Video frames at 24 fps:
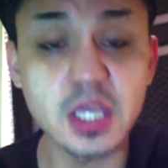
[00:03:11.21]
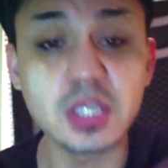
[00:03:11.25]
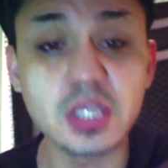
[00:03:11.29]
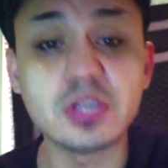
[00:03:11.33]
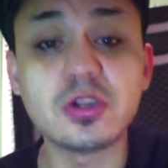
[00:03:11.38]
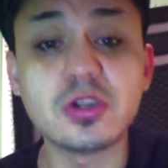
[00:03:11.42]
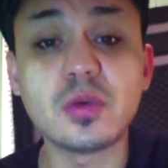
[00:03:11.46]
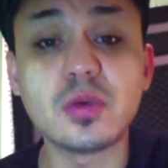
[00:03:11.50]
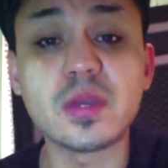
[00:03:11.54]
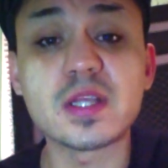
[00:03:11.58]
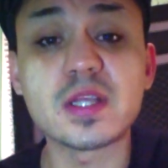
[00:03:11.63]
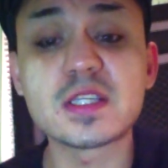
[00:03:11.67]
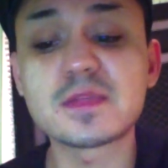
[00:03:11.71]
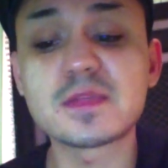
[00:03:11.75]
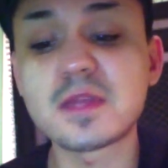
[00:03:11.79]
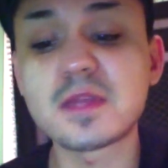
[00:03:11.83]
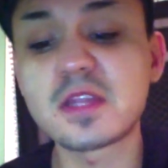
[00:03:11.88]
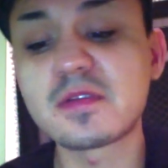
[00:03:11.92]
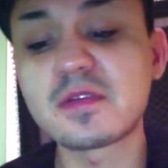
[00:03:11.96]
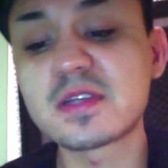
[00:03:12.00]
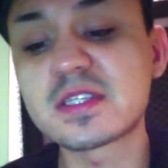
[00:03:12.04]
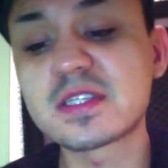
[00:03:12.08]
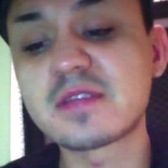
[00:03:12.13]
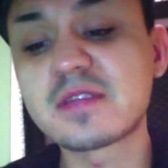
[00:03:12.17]
You know, we can spend
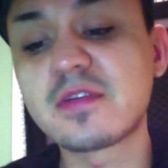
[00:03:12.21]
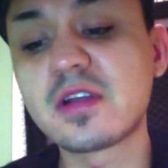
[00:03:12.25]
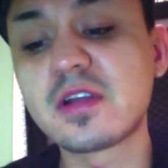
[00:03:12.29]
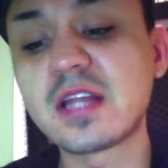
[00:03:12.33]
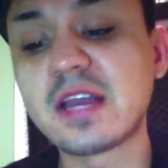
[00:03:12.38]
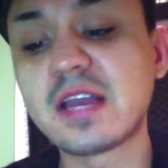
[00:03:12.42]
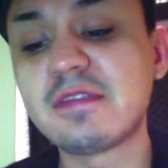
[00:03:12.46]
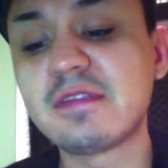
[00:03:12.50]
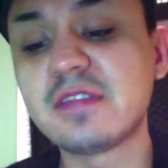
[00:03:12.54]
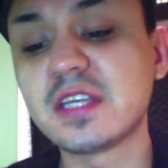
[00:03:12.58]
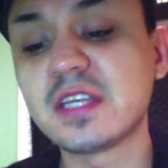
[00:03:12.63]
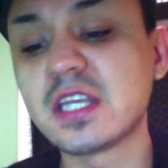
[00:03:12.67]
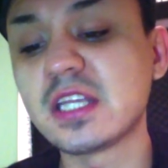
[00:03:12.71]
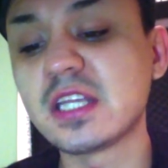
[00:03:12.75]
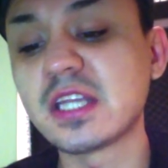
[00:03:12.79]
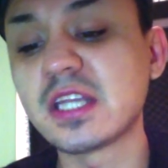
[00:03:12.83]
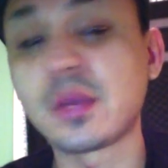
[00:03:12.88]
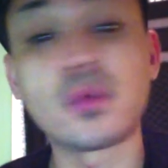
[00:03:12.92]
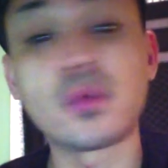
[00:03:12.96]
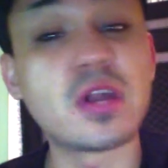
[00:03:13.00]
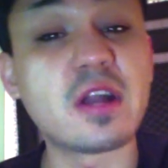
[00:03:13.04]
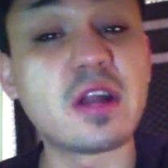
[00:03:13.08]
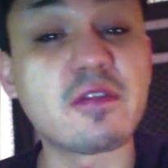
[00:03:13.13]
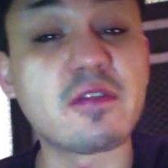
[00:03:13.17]
the rest of our life thinking
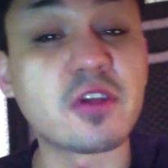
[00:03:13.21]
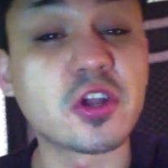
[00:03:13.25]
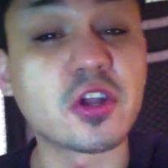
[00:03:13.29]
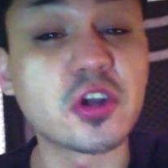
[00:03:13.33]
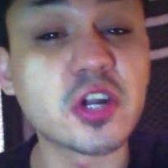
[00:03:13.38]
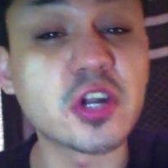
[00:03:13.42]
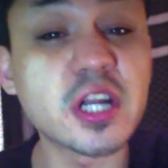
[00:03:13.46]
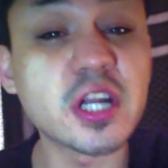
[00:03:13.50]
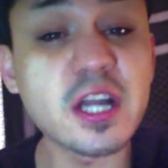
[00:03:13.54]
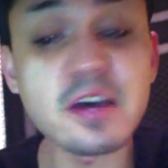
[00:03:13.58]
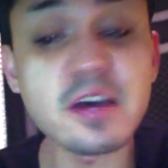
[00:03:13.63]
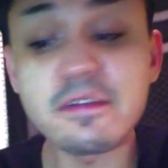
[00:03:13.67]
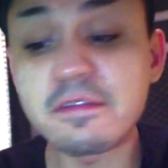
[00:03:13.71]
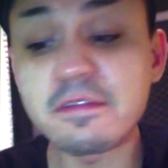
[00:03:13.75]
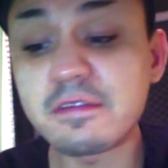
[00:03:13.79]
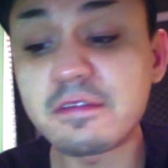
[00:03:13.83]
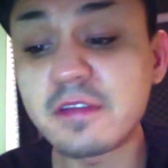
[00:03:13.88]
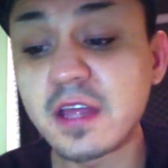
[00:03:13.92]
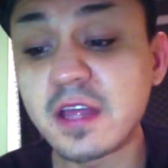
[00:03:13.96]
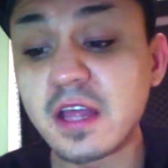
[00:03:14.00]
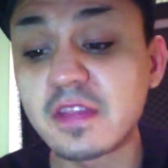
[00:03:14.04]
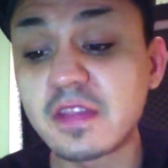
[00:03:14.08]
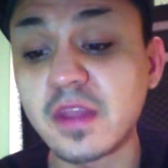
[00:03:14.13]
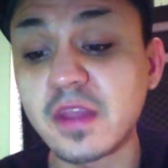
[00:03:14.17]
that we're never good enough,
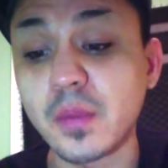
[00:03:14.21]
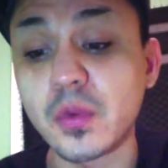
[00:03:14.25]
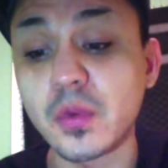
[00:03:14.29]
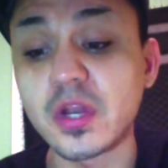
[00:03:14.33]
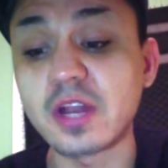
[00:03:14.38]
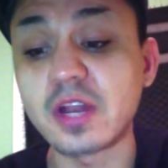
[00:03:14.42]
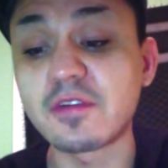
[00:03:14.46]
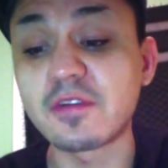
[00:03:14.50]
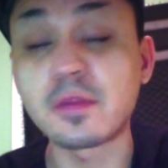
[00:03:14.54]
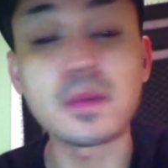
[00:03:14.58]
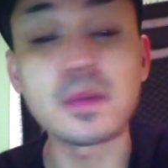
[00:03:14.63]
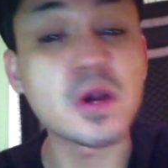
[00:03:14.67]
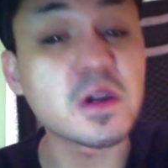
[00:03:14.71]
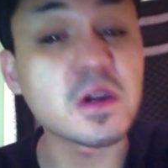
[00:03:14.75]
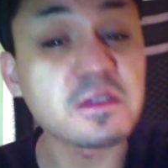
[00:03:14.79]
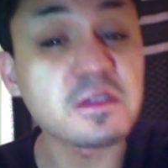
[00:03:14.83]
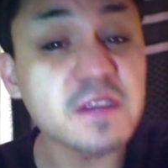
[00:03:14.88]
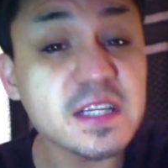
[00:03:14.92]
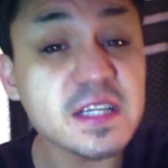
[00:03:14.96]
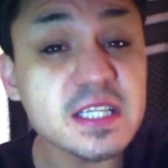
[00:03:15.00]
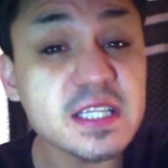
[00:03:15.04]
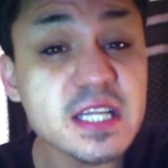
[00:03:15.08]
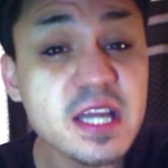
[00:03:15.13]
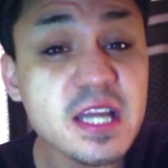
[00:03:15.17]
that we're never
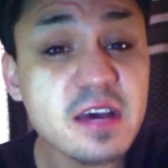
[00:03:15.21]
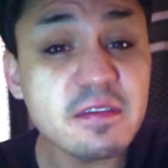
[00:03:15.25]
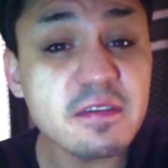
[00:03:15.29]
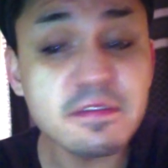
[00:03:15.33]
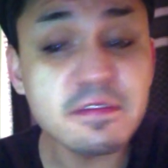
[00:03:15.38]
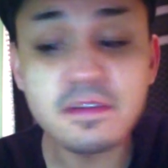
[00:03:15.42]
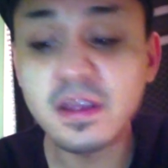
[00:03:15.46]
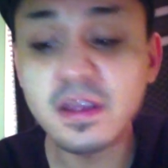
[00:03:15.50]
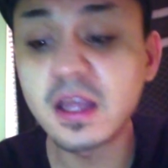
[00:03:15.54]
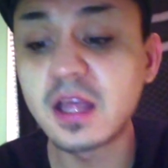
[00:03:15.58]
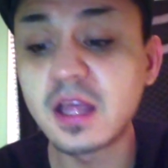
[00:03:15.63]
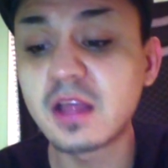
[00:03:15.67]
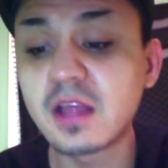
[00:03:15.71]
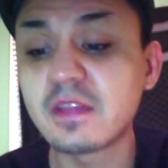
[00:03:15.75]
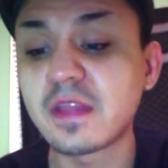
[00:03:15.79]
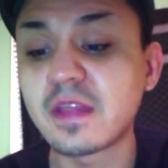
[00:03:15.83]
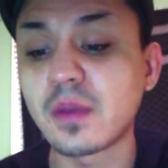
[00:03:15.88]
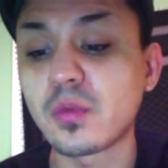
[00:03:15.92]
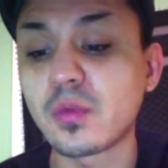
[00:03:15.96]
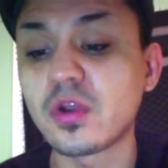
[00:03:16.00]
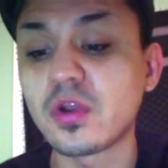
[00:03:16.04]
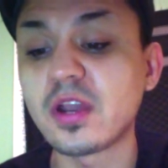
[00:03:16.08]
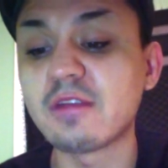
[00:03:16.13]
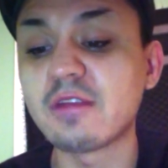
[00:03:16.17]
perfect enough,
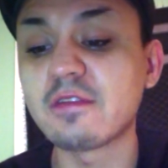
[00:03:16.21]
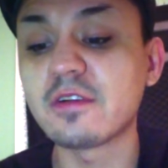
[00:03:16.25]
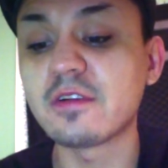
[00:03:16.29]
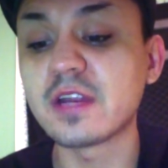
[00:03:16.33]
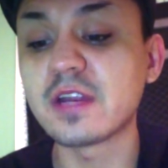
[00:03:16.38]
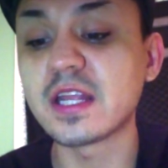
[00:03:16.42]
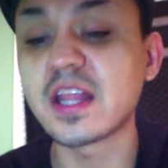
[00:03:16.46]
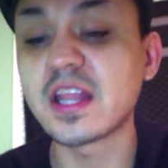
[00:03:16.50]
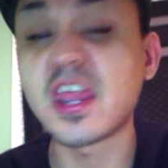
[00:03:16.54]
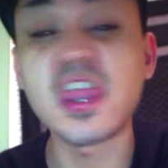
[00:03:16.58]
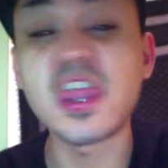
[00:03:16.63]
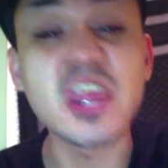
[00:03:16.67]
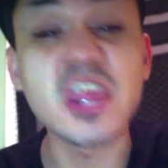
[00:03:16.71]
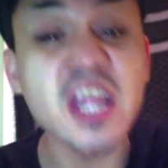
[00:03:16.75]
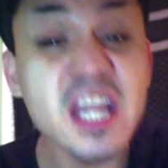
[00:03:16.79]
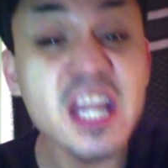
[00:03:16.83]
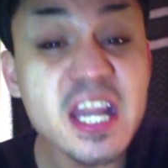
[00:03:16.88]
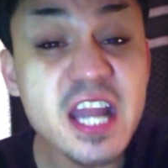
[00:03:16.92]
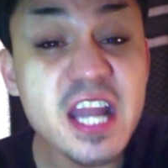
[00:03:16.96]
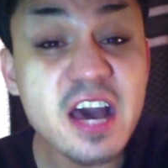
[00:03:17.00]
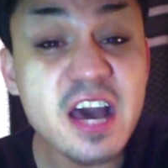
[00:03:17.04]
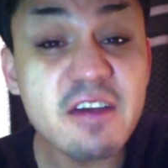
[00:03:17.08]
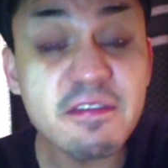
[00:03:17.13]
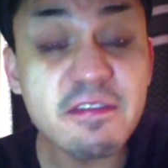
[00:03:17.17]
that we're never thin
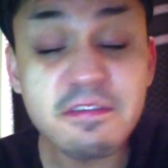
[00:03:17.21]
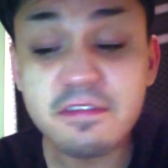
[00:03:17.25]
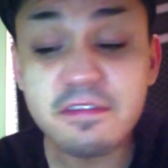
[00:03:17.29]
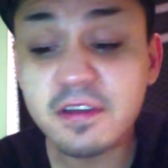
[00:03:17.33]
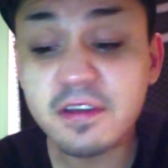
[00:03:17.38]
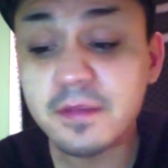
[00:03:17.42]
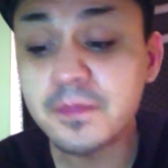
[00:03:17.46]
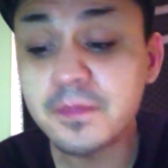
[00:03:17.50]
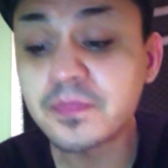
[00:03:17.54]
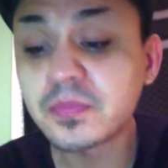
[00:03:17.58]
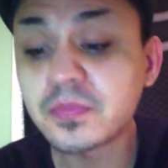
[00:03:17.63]
enough,